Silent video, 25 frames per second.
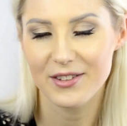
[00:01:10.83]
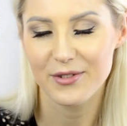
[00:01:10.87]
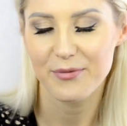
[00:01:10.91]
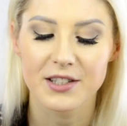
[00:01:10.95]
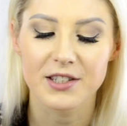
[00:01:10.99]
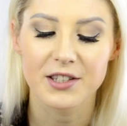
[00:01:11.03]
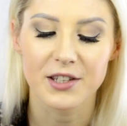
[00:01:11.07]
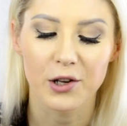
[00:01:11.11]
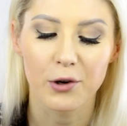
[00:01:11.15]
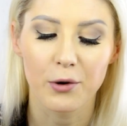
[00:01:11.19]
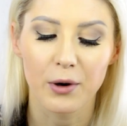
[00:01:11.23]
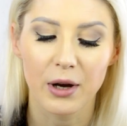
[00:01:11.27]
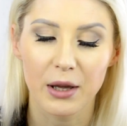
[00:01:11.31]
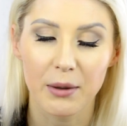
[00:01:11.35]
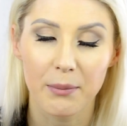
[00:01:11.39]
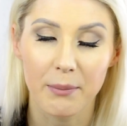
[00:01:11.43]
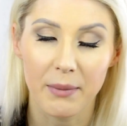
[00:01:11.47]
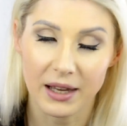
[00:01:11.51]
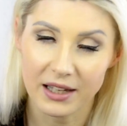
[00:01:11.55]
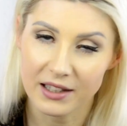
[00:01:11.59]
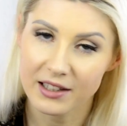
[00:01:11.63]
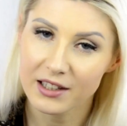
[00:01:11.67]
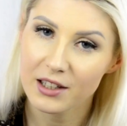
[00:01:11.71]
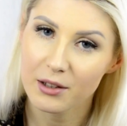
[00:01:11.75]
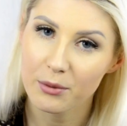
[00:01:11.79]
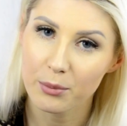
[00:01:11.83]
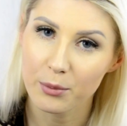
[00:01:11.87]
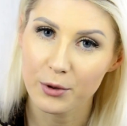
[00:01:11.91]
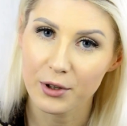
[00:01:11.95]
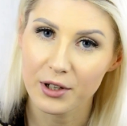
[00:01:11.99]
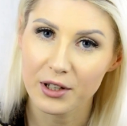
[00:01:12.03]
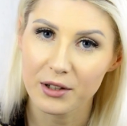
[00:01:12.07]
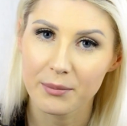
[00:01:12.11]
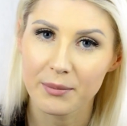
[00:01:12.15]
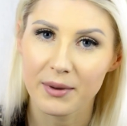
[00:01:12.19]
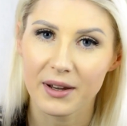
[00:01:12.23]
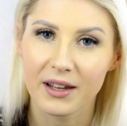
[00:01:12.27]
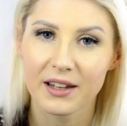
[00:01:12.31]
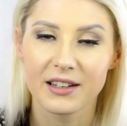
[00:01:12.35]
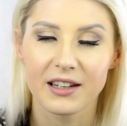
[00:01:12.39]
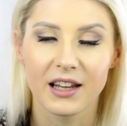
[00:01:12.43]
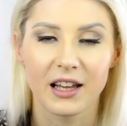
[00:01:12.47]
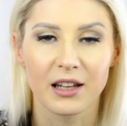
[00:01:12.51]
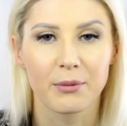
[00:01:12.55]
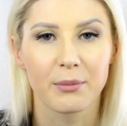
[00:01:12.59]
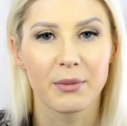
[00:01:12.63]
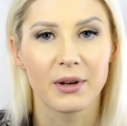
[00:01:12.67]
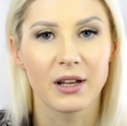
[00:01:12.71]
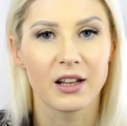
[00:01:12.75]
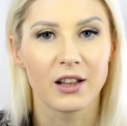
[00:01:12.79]
So I made an appointment
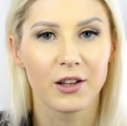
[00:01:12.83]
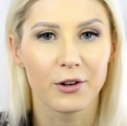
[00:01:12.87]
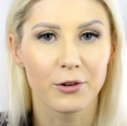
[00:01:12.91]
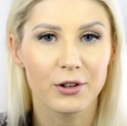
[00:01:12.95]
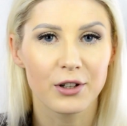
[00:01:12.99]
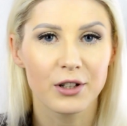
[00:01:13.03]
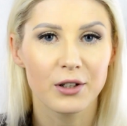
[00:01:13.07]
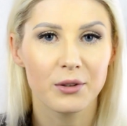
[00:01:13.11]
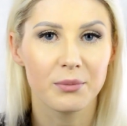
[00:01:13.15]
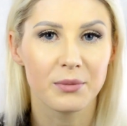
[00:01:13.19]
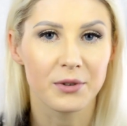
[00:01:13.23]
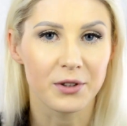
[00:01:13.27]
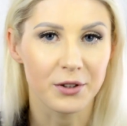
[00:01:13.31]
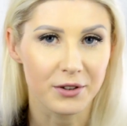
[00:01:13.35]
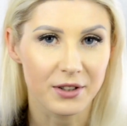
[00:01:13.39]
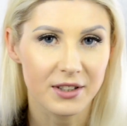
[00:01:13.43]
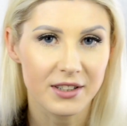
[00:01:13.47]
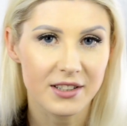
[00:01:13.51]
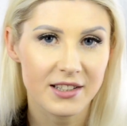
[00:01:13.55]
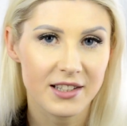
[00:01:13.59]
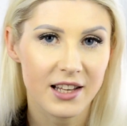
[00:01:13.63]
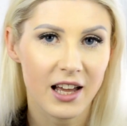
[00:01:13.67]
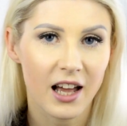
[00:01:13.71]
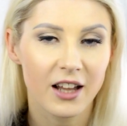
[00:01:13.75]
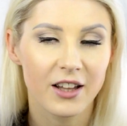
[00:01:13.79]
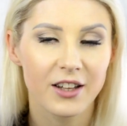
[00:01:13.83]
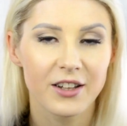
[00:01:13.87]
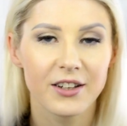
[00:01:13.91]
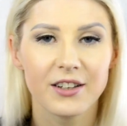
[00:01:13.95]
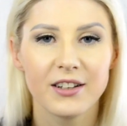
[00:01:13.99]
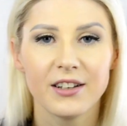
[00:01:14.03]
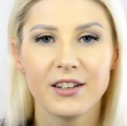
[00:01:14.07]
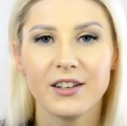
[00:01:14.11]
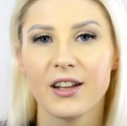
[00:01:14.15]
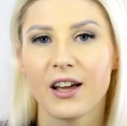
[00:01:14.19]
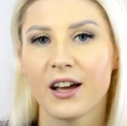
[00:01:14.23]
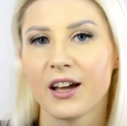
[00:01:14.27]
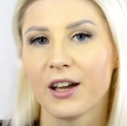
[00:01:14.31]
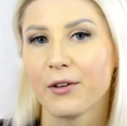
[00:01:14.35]
at my local beauty salon.